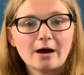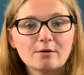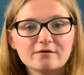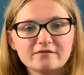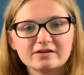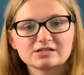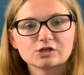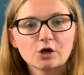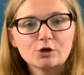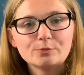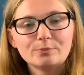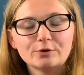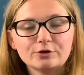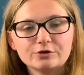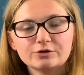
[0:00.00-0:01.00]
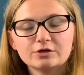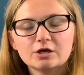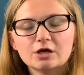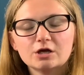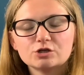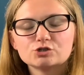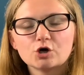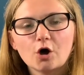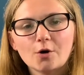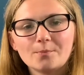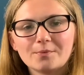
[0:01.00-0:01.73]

If it's open top,